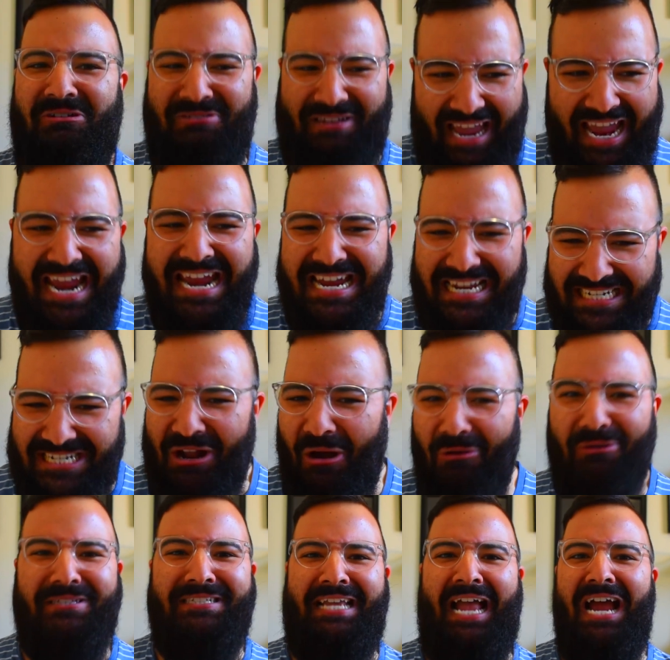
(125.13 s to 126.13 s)
Okay, I
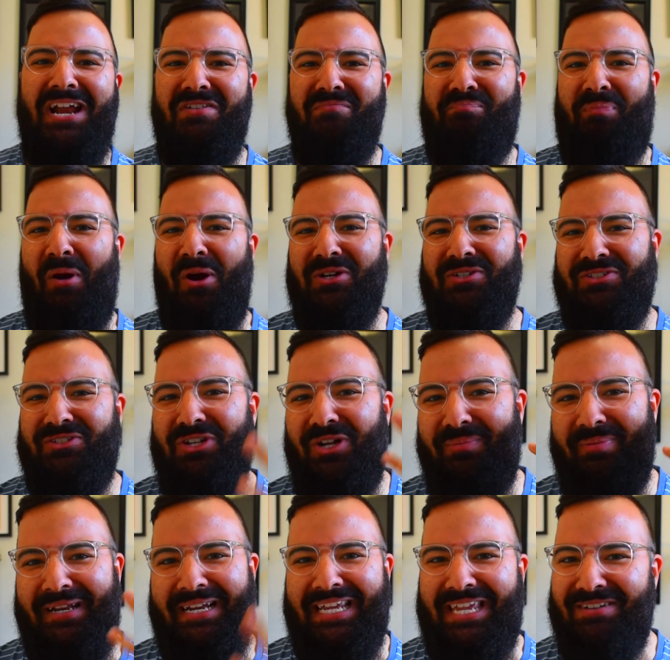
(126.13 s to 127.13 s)
know it's kind of
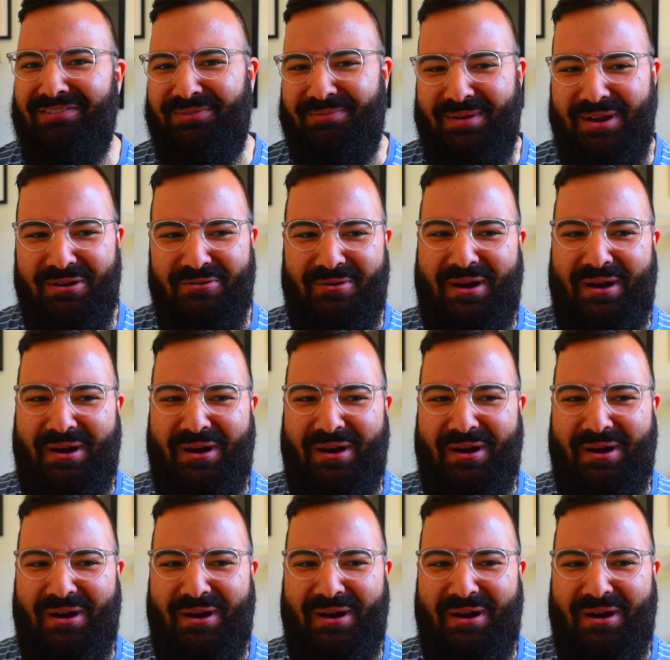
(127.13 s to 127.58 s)
personal, but it gives me a